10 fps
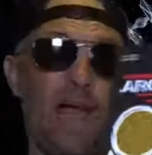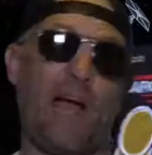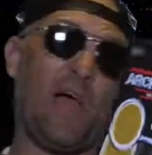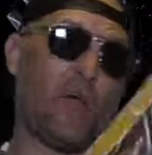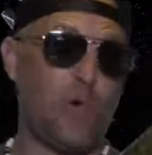I
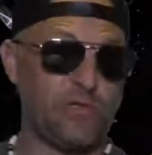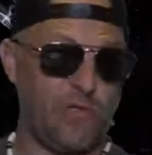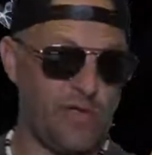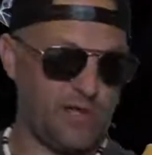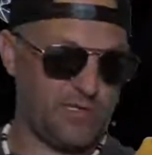had the coins. I
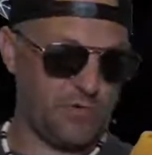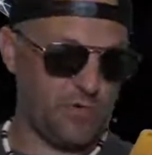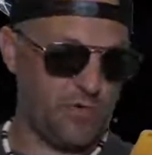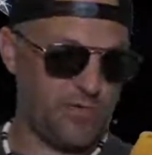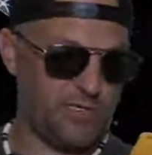think I sold the
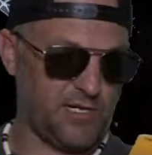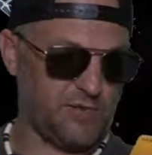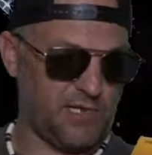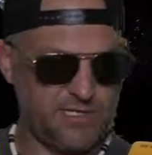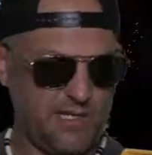coins
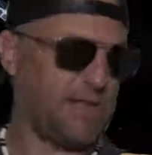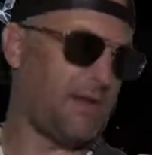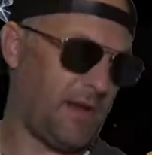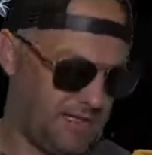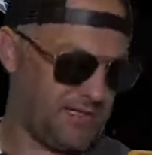actually. Yes, I did.
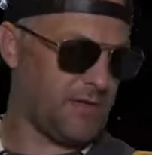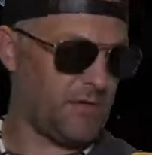I did sell